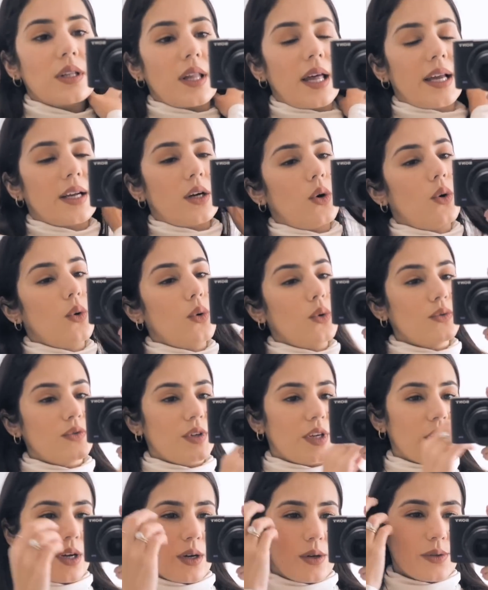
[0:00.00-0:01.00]
like haul
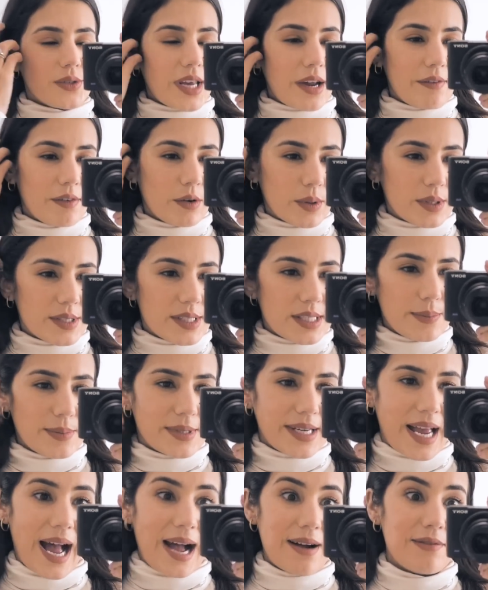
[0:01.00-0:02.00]
videos, everyone
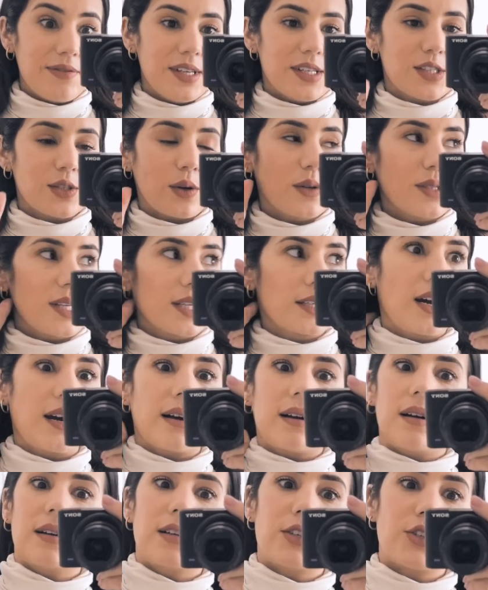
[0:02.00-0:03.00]
seemed to have this. So I was like,
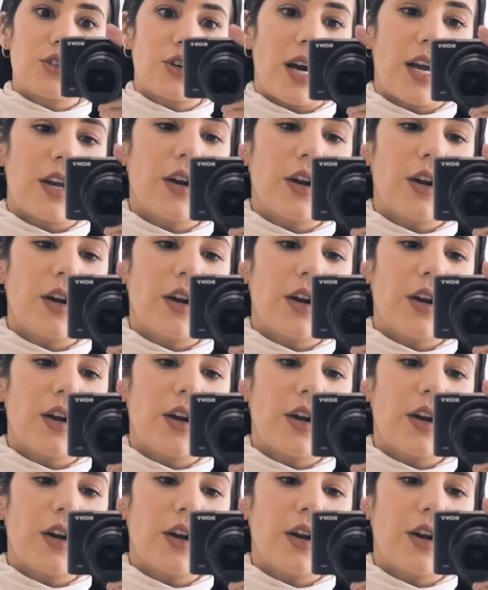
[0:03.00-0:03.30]
I gotta try